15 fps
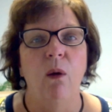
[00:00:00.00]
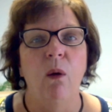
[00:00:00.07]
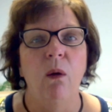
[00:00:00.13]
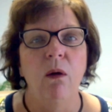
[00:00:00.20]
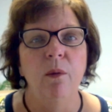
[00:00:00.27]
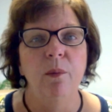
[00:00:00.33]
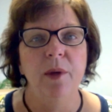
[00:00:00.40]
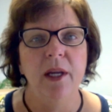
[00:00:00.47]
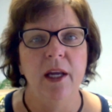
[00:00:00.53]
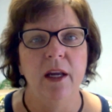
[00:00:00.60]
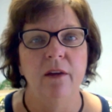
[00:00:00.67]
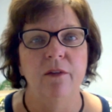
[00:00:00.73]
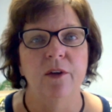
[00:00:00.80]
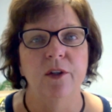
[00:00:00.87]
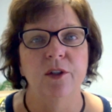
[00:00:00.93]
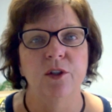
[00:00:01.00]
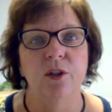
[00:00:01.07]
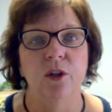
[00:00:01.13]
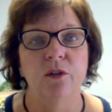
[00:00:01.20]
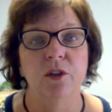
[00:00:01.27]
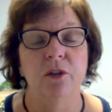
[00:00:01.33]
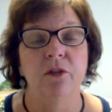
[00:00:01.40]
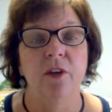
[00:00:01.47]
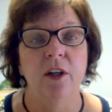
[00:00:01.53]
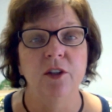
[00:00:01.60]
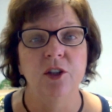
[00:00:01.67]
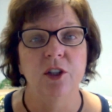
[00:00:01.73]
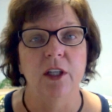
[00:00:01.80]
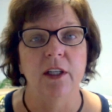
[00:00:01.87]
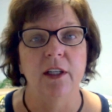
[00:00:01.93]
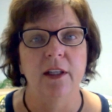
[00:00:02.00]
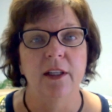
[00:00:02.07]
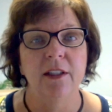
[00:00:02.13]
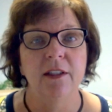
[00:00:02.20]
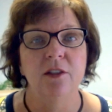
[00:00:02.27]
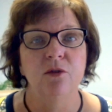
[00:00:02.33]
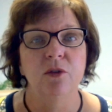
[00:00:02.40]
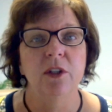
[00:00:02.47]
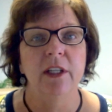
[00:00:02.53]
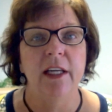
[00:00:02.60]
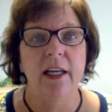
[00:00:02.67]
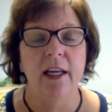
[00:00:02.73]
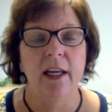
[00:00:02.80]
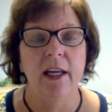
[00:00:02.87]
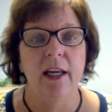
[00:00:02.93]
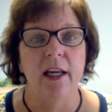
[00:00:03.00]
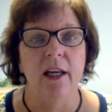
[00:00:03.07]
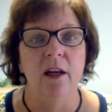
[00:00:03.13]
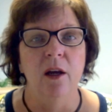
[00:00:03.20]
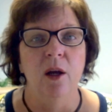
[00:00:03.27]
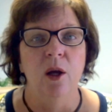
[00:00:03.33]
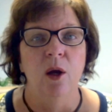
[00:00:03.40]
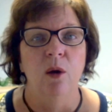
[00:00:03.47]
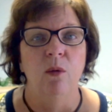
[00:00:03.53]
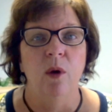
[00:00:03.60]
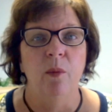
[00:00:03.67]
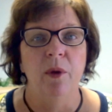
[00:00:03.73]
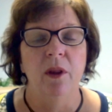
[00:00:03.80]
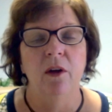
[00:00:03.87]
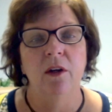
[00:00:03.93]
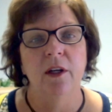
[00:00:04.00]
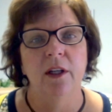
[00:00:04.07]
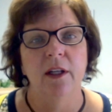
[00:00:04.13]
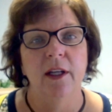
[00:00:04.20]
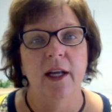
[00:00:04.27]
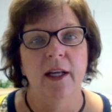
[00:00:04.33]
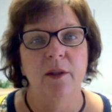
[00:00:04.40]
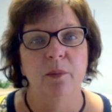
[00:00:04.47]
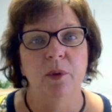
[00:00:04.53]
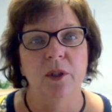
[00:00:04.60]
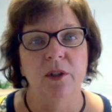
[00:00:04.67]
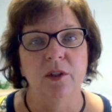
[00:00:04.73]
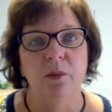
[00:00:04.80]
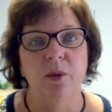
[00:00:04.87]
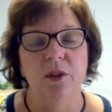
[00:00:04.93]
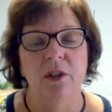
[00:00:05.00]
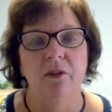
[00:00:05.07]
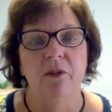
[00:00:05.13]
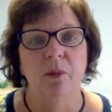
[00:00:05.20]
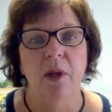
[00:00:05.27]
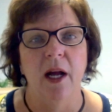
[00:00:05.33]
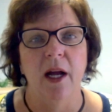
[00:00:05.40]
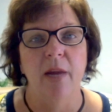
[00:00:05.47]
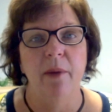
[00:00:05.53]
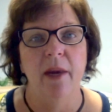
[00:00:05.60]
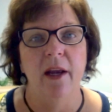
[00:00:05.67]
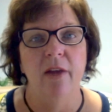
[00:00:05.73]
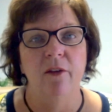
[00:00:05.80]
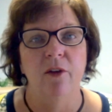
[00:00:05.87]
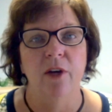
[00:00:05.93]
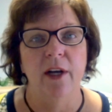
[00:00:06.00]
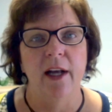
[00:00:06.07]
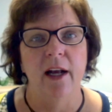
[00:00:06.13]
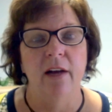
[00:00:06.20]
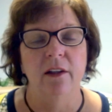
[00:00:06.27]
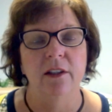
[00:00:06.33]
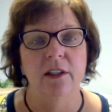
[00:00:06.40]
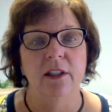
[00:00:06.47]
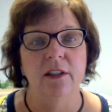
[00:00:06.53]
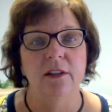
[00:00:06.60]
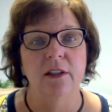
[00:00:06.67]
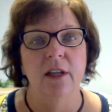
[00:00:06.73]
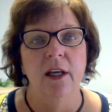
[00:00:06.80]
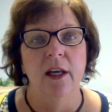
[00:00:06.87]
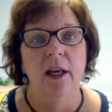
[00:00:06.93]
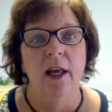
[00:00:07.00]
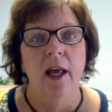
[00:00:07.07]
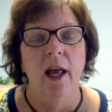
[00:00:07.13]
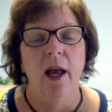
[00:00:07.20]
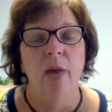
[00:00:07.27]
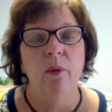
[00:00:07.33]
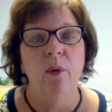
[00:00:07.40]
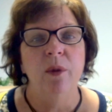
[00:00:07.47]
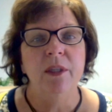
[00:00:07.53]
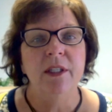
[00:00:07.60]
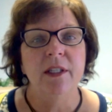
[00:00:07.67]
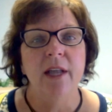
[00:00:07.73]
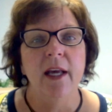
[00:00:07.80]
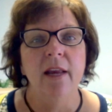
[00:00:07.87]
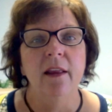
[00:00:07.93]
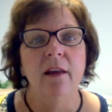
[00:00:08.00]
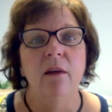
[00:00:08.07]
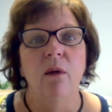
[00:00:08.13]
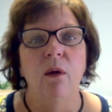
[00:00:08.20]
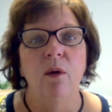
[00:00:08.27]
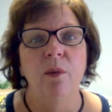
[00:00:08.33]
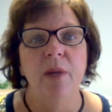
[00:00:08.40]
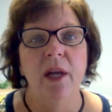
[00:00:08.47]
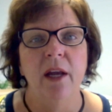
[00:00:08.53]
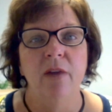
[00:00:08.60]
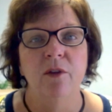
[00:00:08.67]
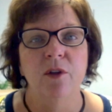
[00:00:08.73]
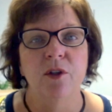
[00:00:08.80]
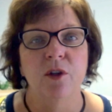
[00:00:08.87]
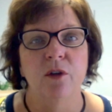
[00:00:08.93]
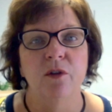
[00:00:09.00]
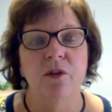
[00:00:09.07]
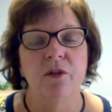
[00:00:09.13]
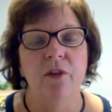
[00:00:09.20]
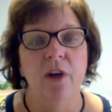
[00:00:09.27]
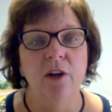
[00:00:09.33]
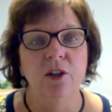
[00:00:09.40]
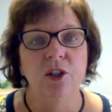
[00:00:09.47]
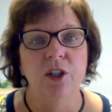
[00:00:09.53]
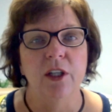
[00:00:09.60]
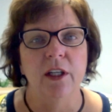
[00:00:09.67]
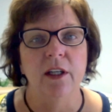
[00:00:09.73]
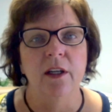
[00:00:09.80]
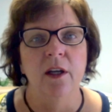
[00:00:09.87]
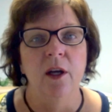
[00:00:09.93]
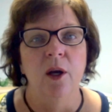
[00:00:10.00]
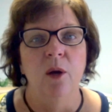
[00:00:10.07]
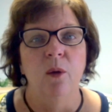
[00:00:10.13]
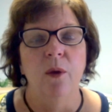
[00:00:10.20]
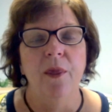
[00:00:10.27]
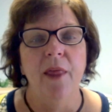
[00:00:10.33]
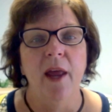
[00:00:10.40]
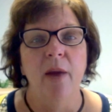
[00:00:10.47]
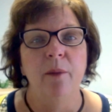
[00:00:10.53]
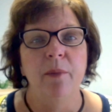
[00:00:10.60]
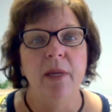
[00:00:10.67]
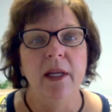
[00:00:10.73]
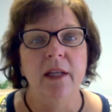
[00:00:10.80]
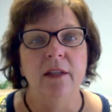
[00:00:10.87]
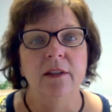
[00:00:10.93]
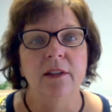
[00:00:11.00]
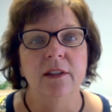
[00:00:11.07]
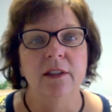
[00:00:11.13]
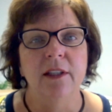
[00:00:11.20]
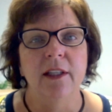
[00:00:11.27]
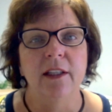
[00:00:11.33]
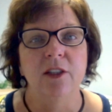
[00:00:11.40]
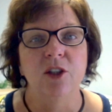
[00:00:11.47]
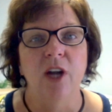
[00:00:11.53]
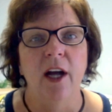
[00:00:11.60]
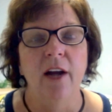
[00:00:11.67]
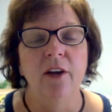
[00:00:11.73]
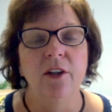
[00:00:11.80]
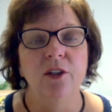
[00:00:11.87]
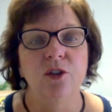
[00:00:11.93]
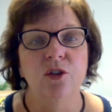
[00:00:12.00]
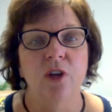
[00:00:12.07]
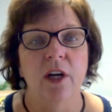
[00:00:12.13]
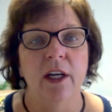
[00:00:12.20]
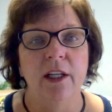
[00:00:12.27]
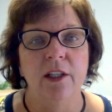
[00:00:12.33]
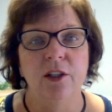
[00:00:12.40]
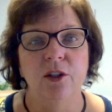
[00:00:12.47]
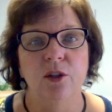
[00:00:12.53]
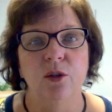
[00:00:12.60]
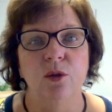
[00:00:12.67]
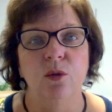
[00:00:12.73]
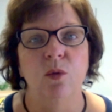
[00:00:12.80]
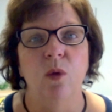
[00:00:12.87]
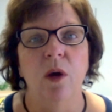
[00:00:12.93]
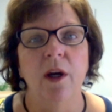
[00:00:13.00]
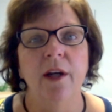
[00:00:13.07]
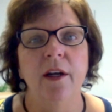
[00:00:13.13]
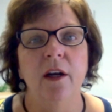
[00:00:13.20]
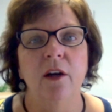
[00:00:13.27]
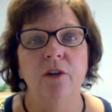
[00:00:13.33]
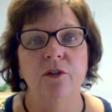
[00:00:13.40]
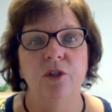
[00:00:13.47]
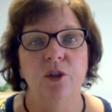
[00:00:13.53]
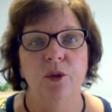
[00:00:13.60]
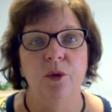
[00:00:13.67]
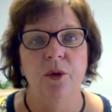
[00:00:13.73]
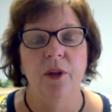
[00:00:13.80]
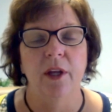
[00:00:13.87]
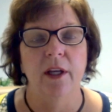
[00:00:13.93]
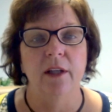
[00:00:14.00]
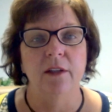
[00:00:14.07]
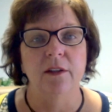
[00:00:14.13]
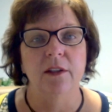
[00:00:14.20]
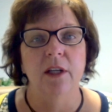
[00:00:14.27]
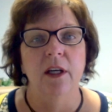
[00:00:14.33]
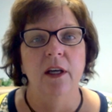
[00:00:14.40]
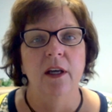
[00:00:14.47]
all behavior serves a function. This is really key when we look at the principles of applied behavior analysis. And when we say that all behavior serves a function, what that means is that the child is trying to do one of two things